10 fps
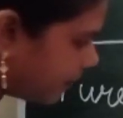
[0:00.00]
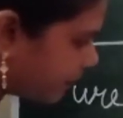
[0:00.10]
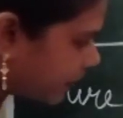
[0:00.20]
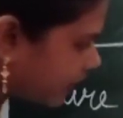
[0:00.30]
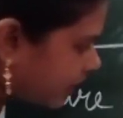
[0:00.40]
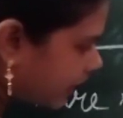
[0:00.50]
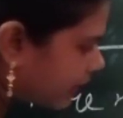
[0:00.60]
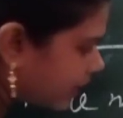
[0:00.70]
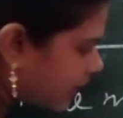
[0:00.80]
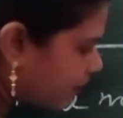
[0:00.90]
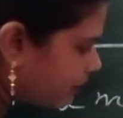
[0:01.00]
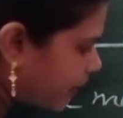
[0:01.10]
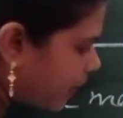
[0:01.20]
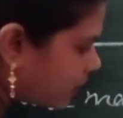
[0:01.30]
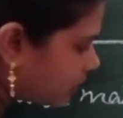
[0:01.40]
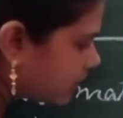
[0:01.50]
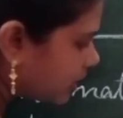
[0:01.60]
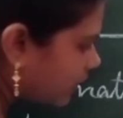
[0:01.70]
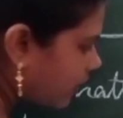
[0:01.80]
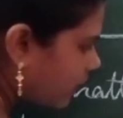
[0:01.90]
in compounds
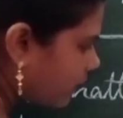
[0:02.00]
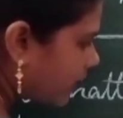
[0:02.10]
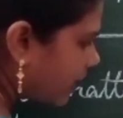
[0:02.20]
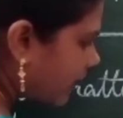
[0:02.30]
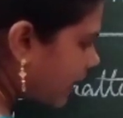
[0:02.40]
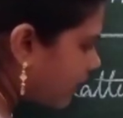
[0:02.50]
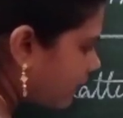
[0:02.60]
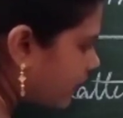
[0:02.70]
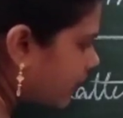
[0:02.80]
we are having